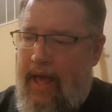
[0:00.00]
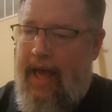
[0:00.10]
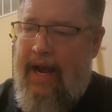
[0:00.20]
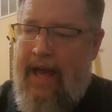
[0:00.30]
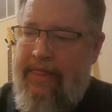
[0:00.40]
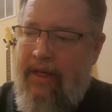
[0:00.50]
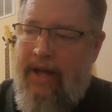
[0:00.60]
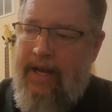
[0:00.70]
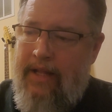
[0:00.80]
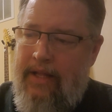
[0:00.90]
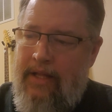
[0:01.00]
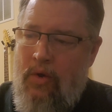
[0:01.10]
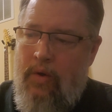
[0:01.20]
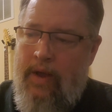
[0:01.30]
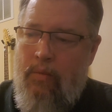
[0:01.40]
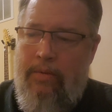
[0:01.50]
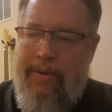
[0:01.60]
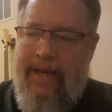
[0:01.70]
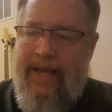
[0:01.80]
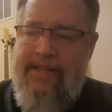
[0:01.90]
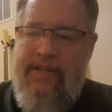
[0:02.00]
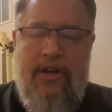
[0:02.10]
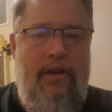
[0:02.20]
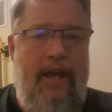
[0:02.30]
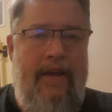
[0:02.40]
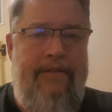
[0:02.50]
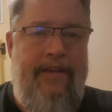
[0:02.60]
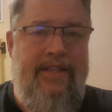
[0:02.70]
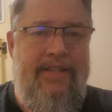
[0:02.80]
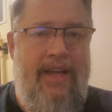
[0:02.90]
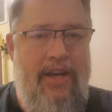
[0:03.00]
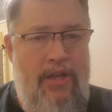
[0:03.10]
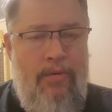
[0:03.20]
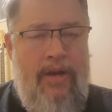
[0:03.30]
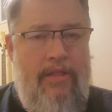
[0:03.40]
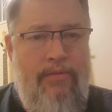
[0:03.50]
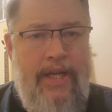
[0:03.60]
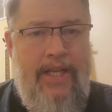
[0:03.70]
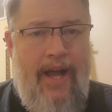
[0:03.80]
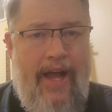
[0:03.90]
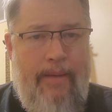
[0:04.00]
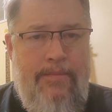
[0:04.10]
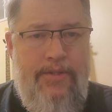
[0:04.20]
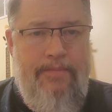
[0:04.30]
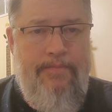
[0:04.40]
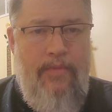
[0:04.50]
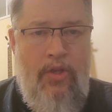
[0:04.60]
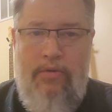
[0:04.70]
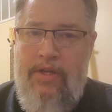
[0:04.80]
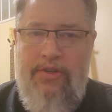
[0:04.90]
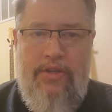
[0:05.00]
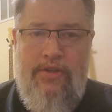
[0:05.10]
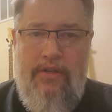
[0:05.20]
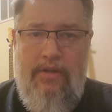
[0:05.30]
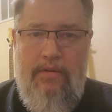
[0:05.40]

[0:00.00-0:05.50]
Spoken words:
And I thought, it would be easier if instead of doing it 3 times, you could just